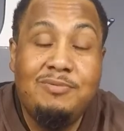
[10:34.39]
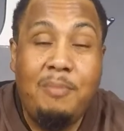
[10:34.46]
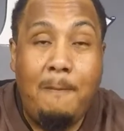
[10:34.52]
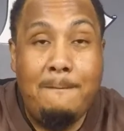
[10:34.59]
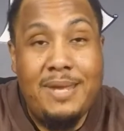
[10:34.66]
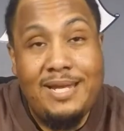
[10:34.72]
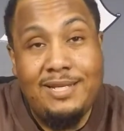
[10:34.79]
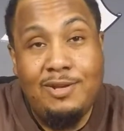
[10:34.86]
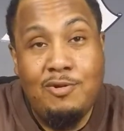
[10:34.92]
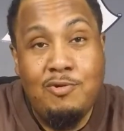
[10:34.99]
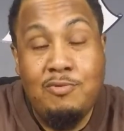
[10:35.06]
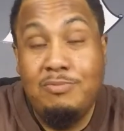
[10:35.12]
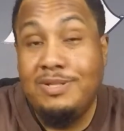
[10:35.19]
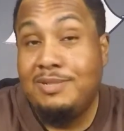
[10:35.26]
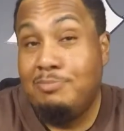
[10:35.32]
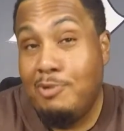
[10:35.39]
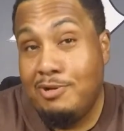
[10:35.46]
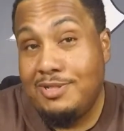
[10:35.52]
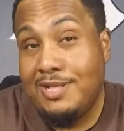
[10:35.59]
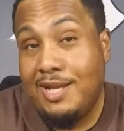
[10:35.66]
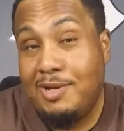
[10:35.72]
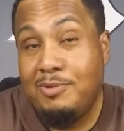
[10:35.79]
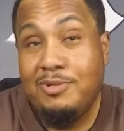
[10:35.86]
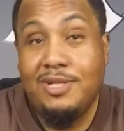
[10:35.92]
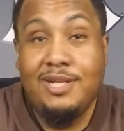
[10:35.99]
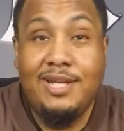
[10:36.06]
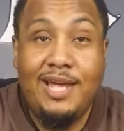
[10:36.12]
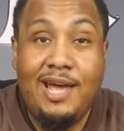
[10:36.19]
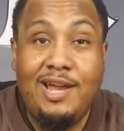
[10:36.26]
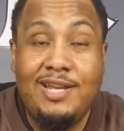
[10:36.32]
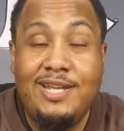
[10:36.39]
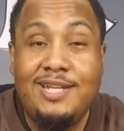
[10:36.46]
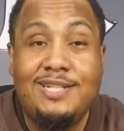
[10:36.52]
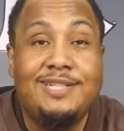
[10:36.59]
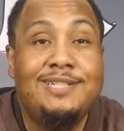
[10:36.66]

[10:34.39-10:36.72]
big dude with a small channel out here,